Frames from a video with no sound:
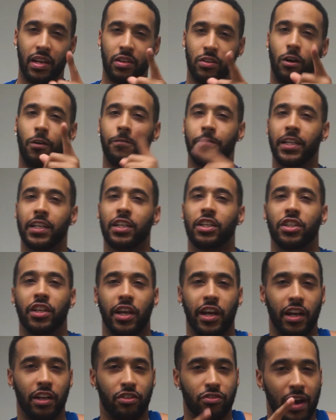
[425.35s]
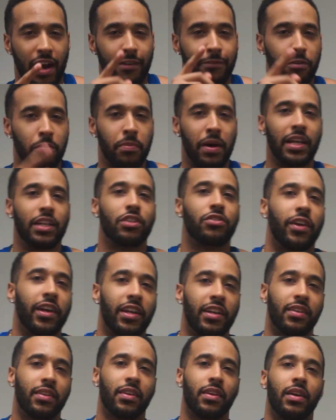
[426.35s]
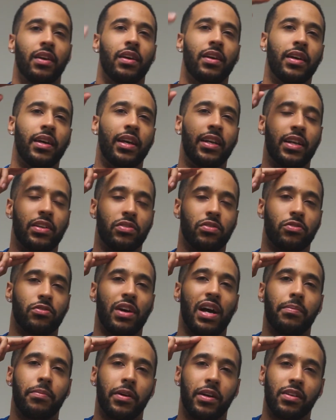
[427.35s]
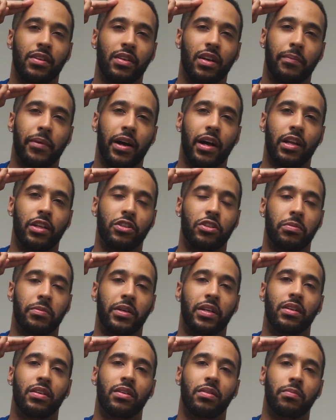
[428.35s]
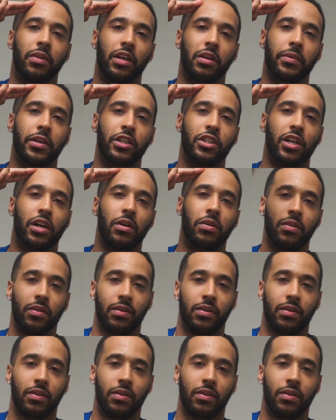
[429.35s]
Don't forget to share it. Try full body training. Hit that subscribe button. I'm a holler, man. Make a man job.